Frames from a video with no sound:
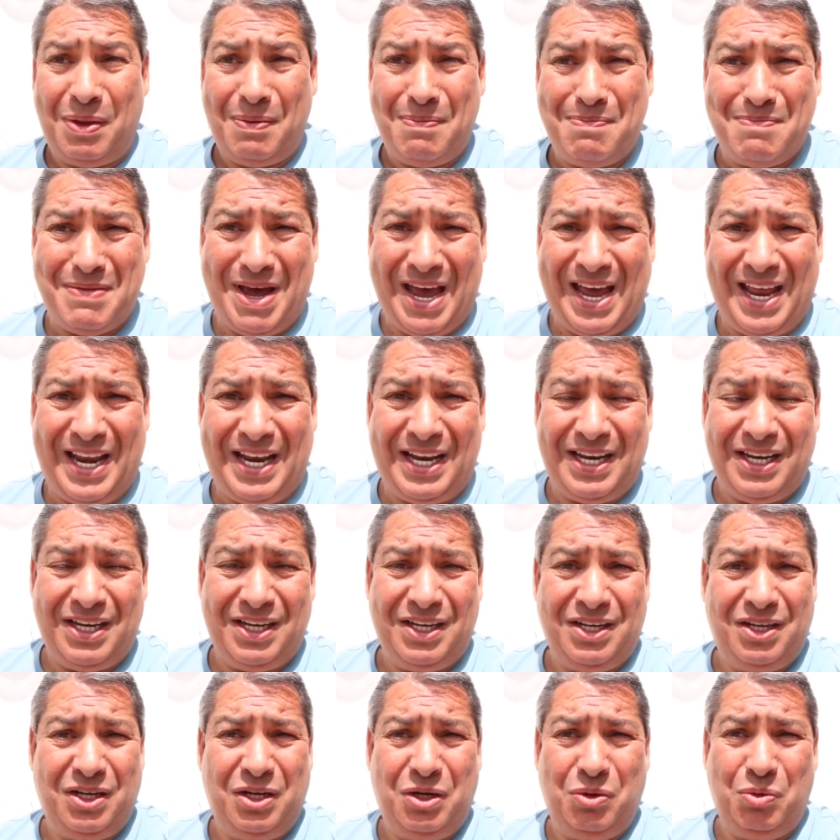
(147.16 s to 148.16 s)
the man
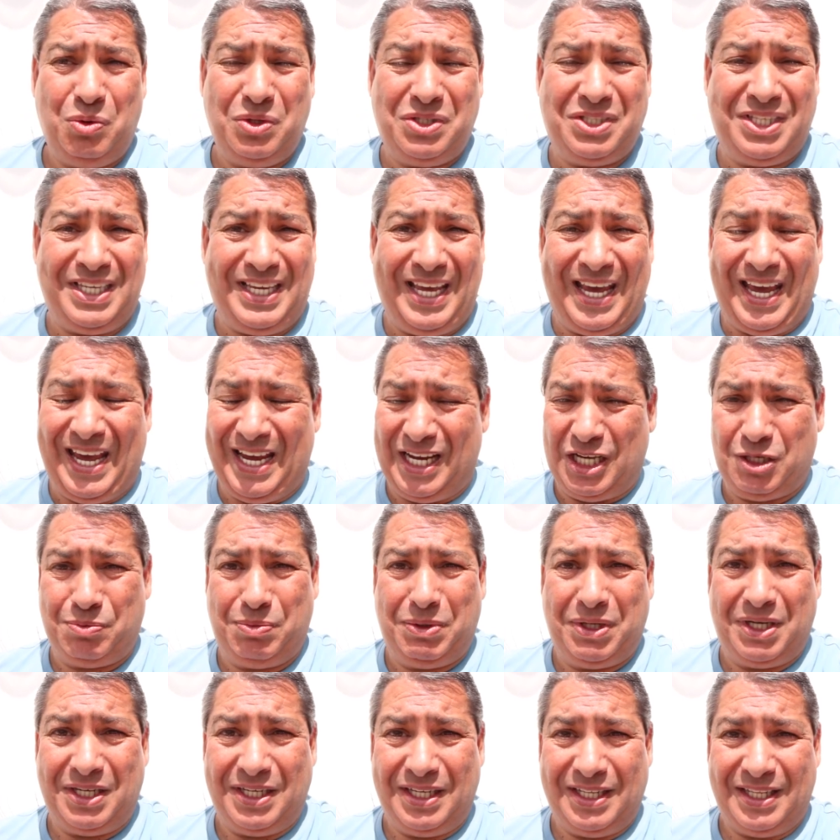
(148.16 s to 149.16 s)
who was the
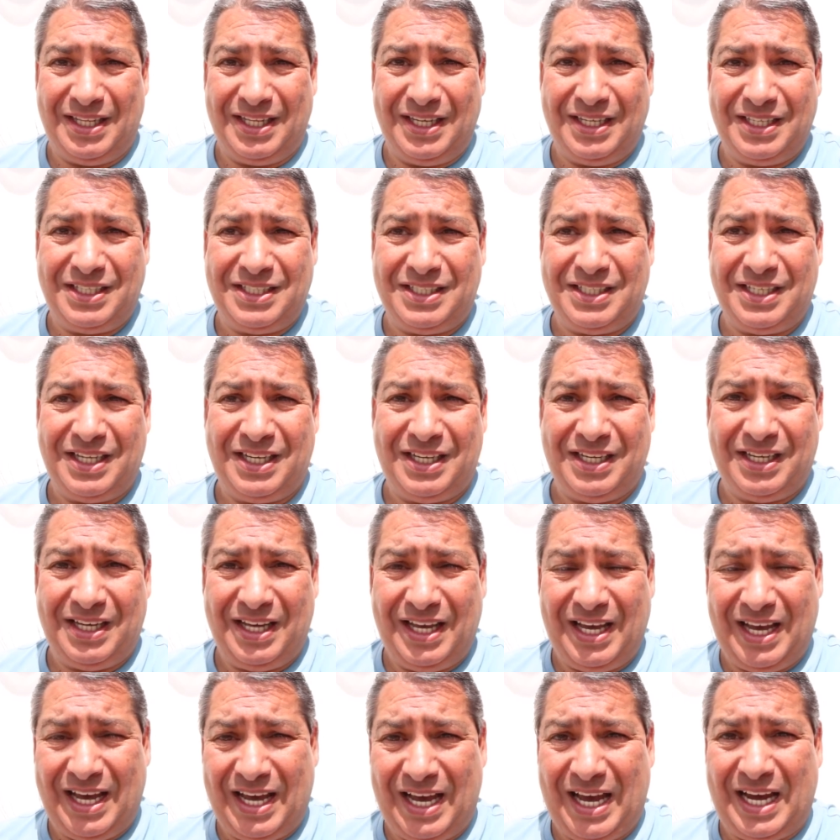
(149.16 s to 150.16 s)
expert in this
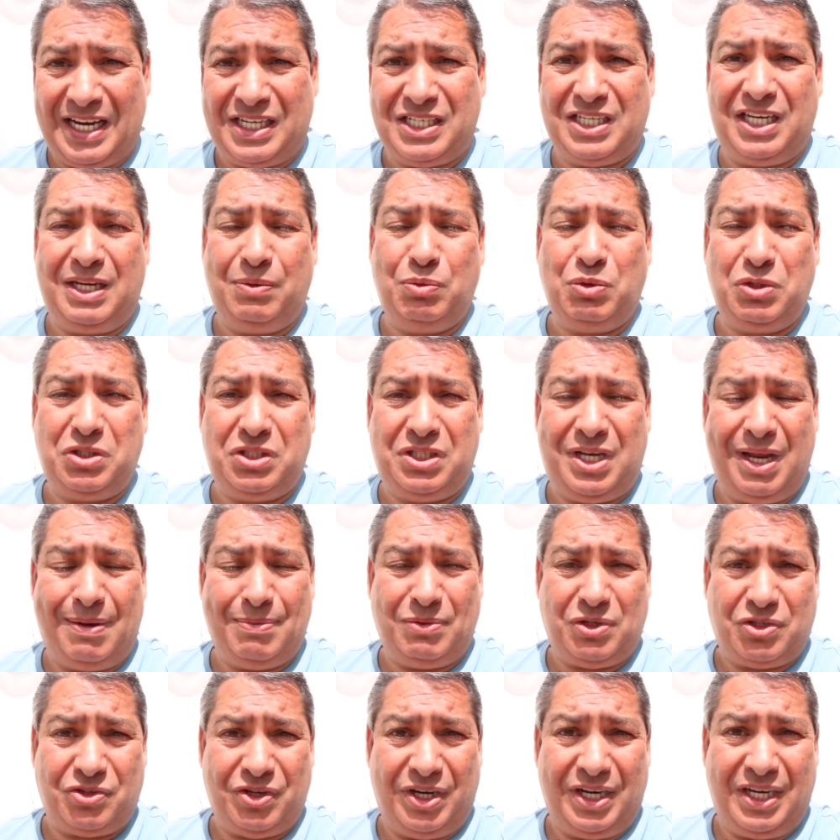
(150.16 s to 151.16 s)
actually was
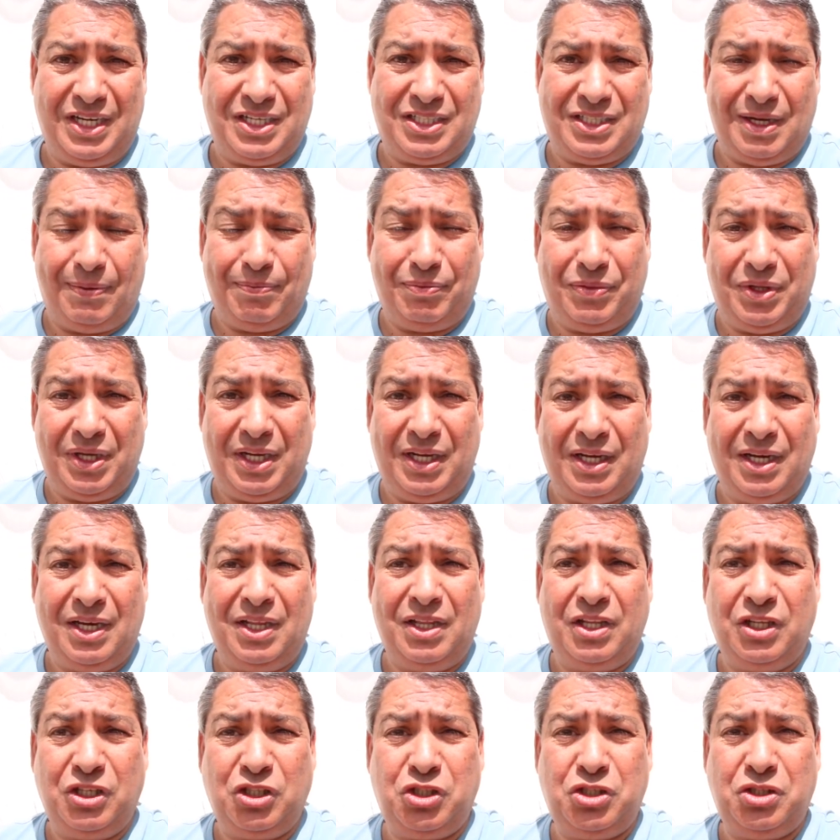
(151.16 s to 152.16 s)
demonstrating something
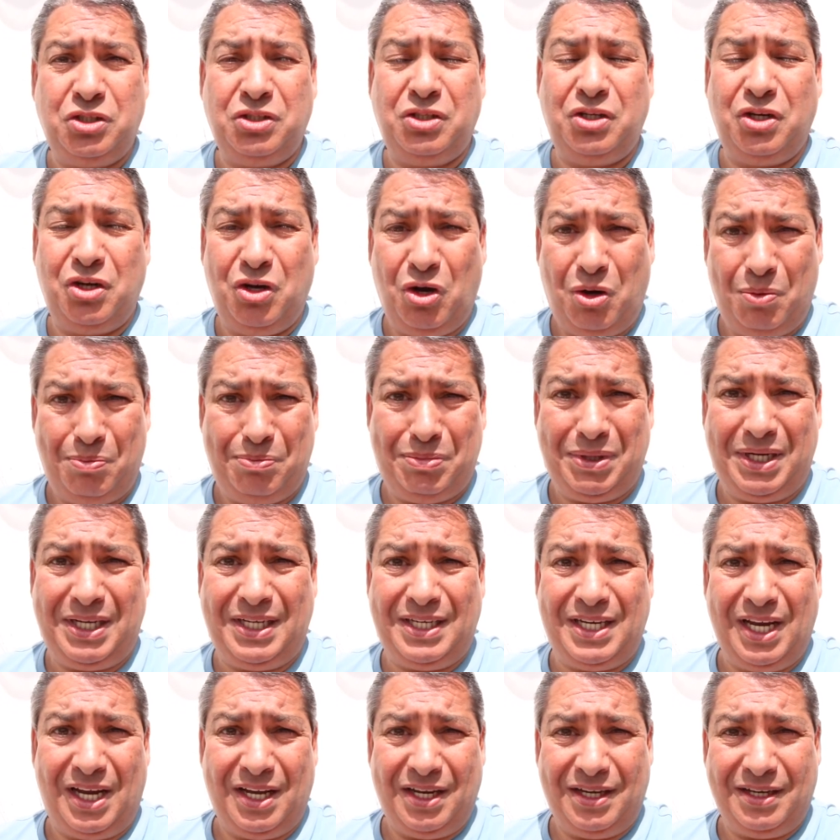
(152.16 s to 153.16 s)
that should not be
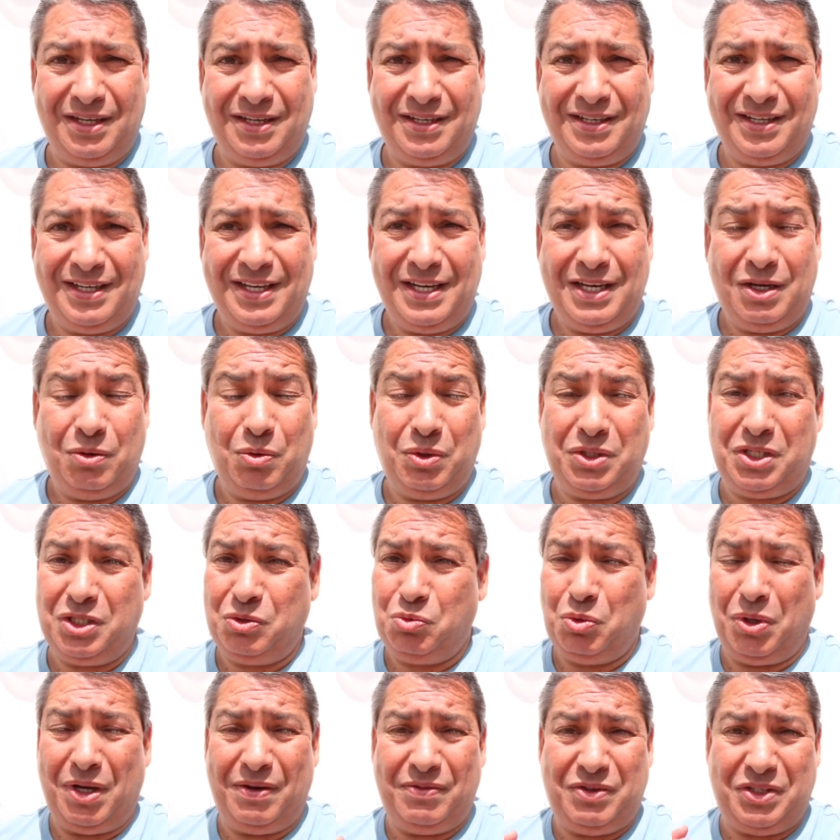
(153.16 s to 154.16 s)
done, which
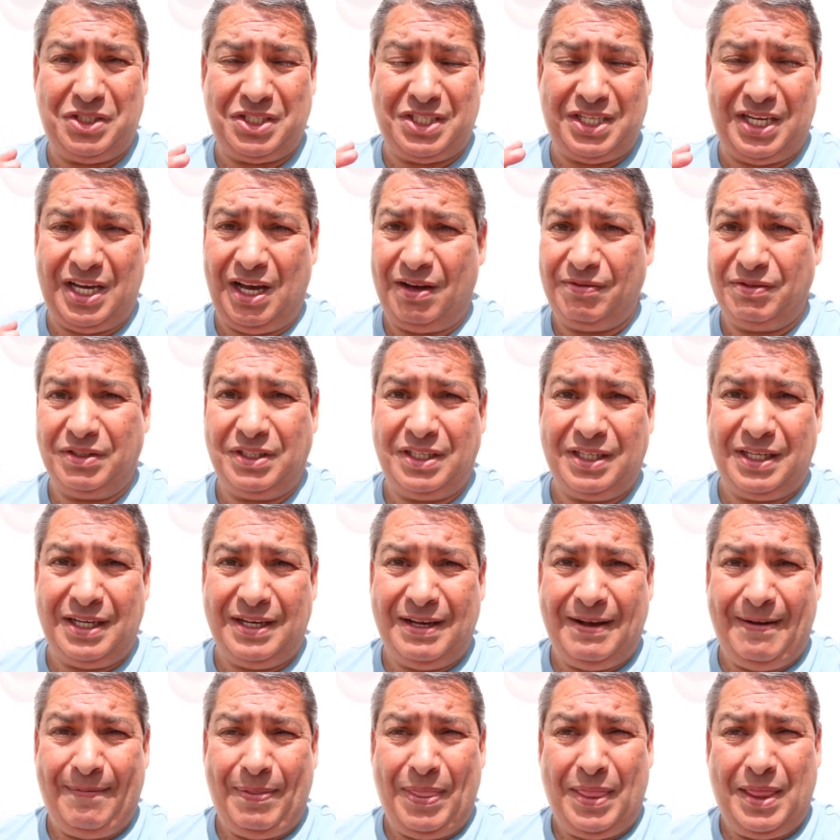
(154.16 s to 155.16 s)
is what I've just covered.
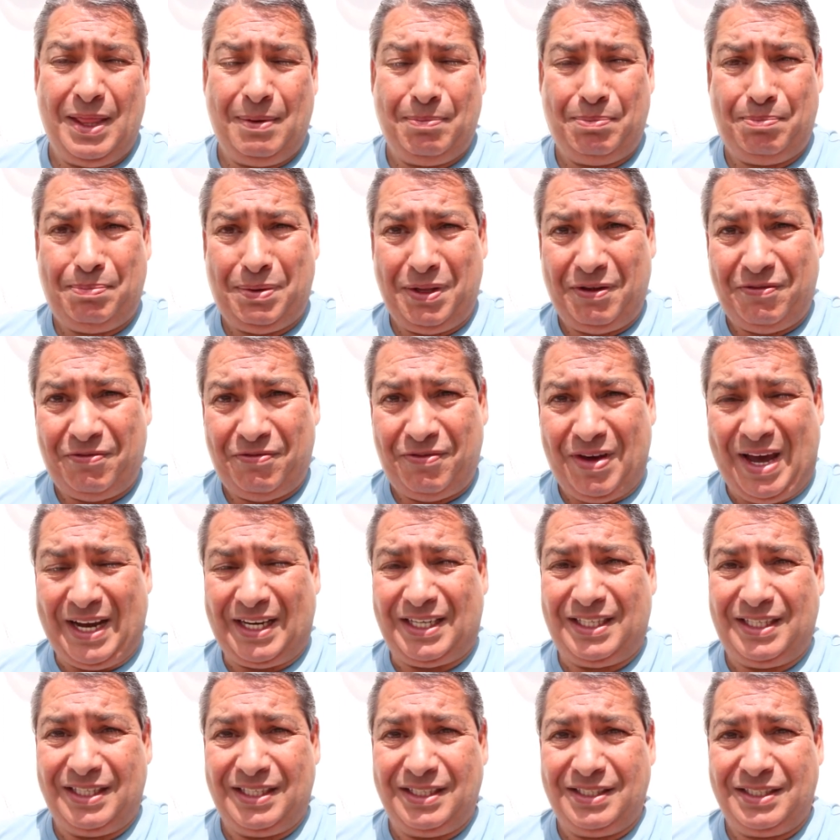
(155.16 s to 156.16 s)
But the
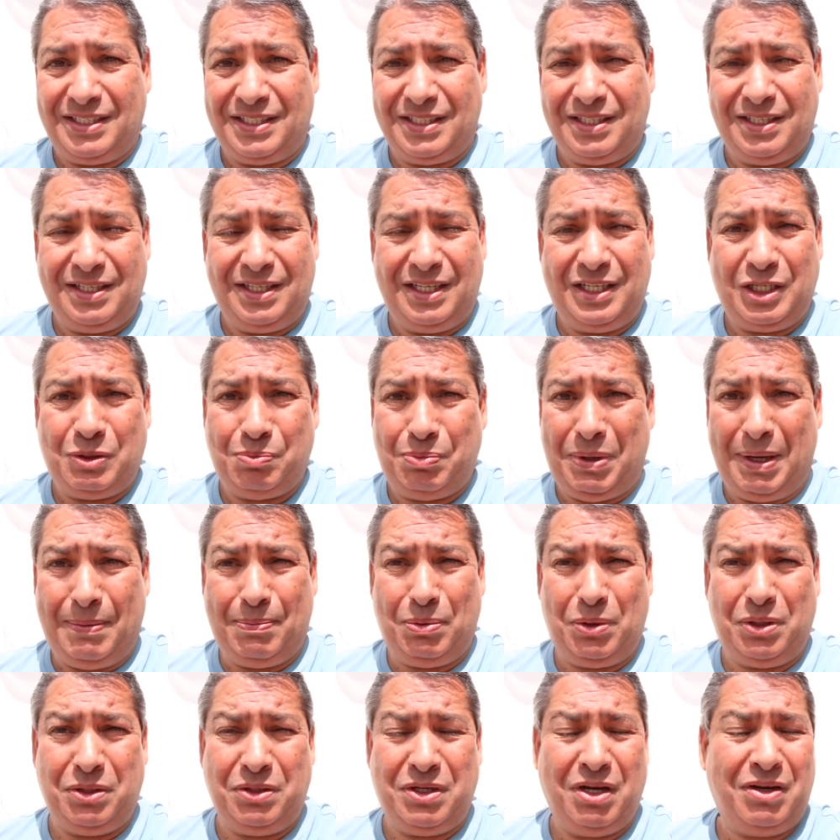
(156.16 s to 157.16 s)
fact is
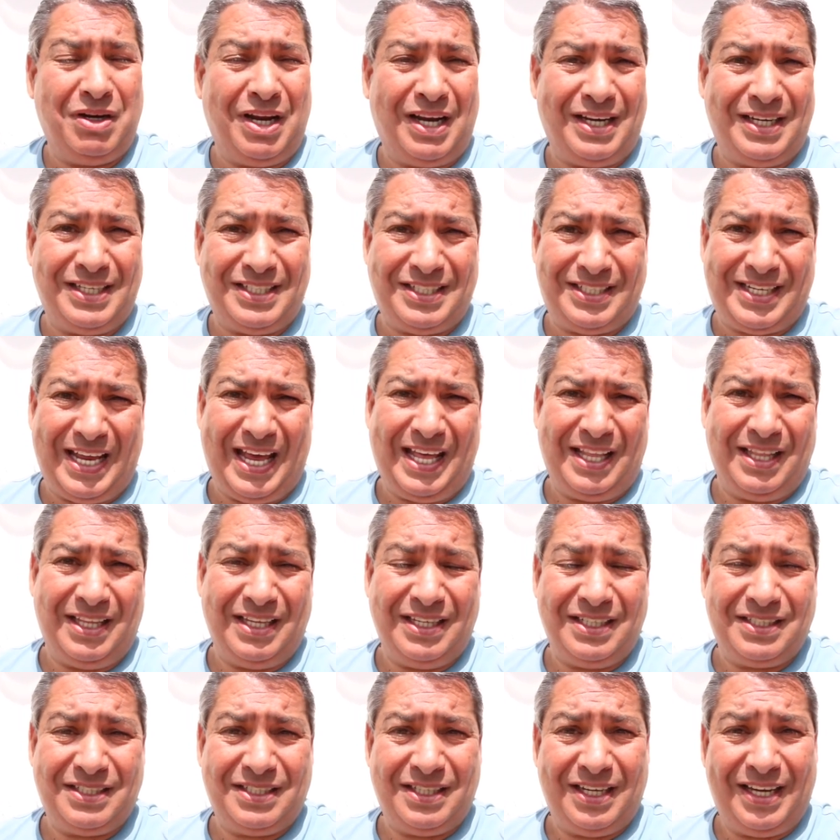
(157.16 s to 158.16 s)
people who don't understand
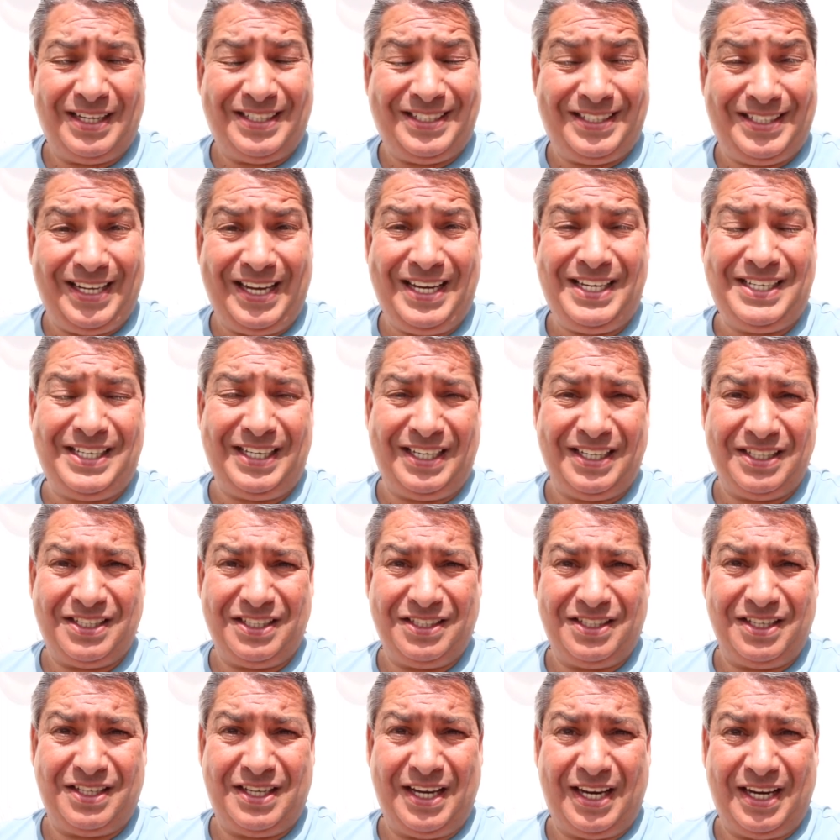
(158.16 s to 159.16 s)
this are teaching this
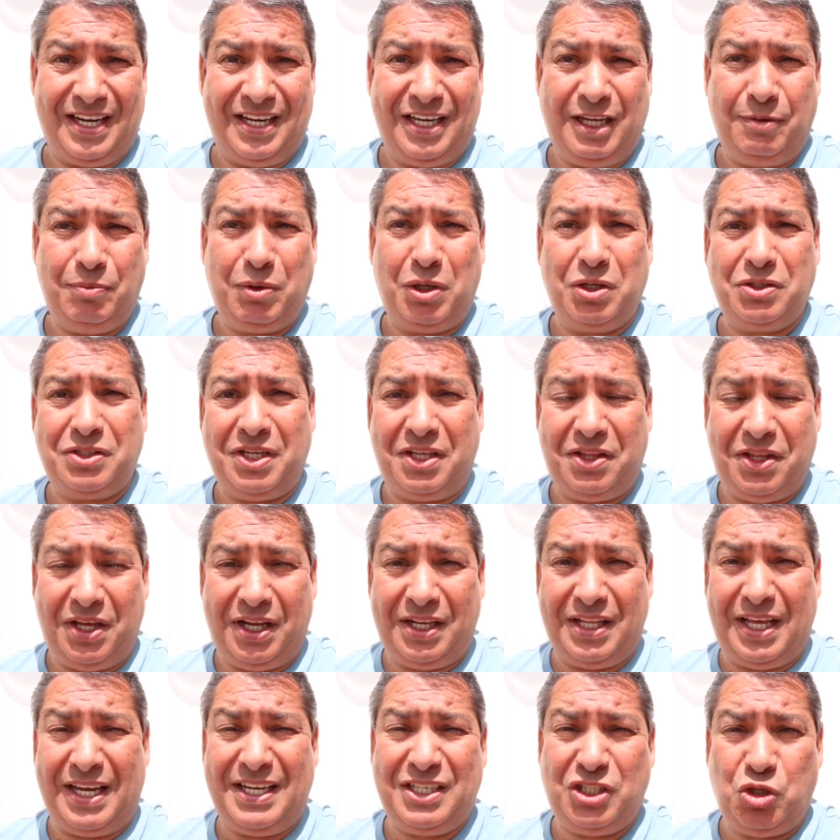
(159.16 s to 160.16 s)
as a technique because they
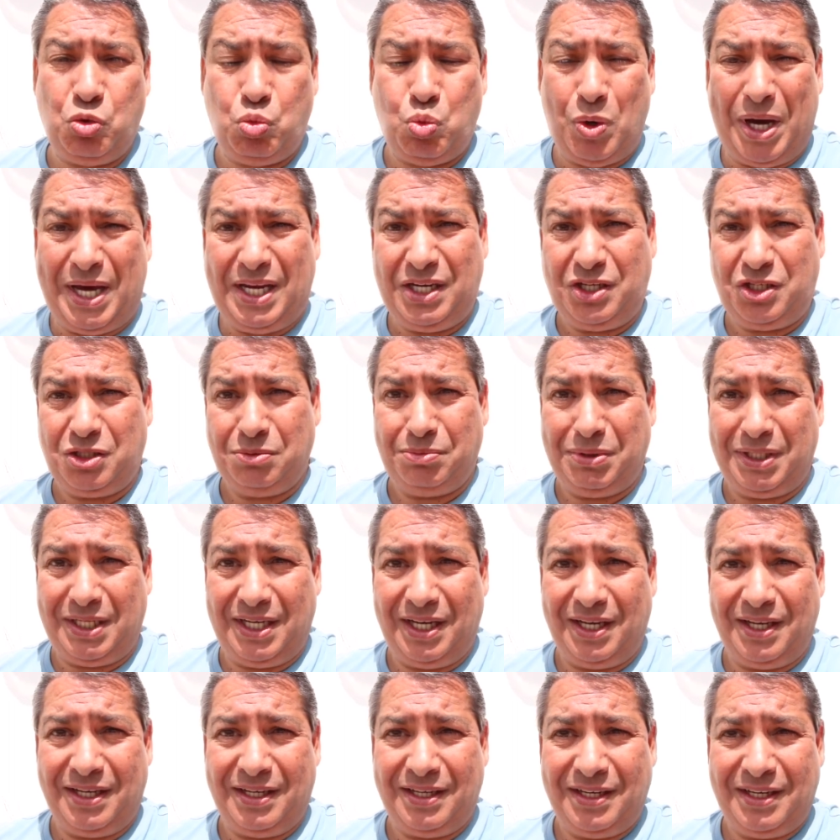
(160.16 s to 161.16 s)
think that is the way it should be
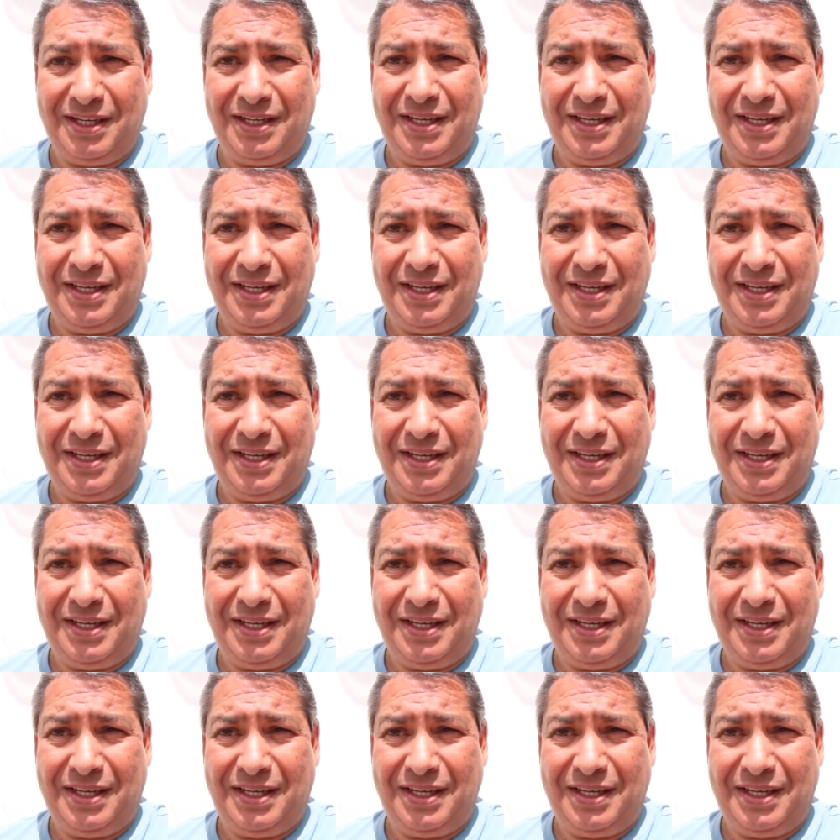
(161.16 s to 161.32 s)
done.